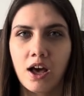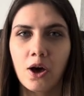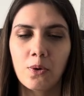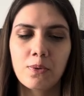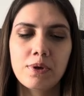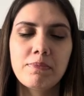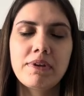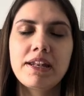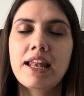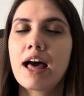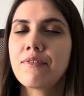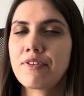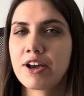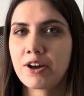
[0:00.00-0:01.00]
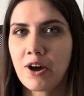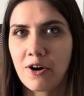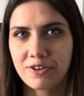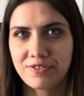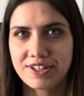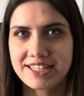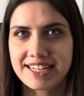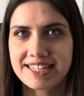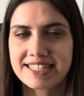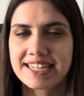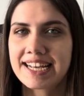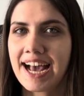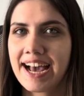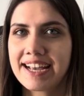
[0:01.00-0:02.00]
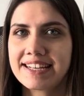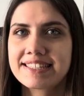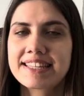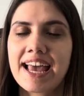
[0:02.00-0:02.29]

Women love a confident guys